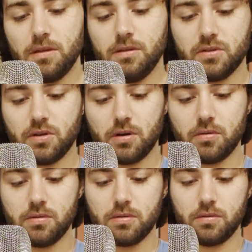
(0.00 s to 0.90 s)

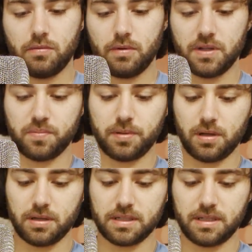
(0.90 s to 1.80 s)
So when it's
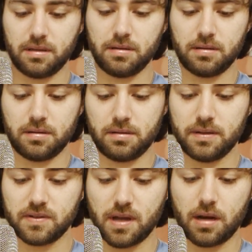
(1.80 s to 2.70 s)
plugged in,
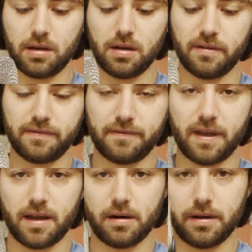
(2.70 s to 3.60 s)
it's got enough
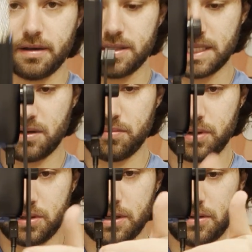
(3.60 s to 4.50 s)
area down
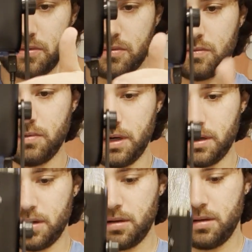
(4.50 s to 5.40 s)
below
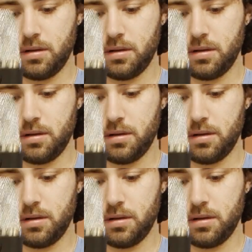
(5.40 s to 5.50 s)
where